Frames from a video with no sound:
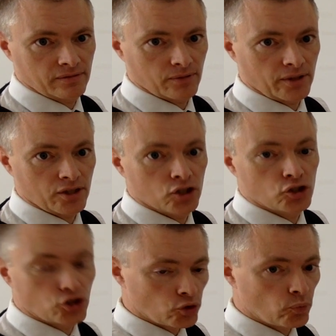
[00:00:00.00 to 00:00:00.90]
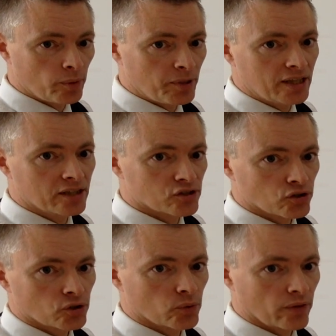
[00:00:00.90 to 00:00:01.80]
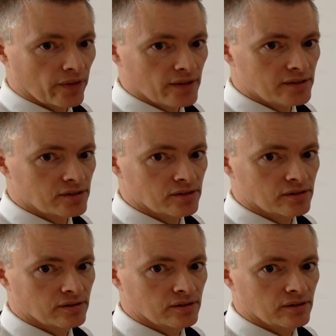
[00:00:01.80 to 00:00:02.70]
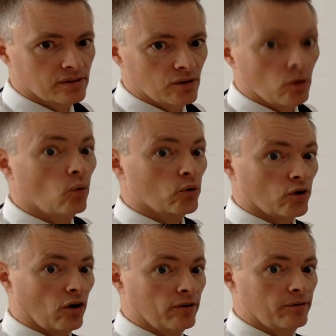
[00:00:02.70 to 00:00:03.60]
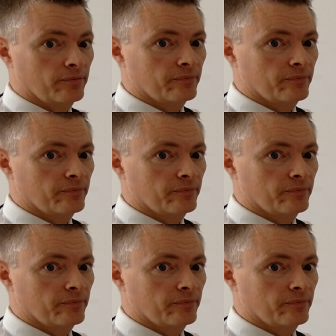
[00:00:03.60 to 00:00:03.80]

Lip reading: Right? Should we be concerned with this or not?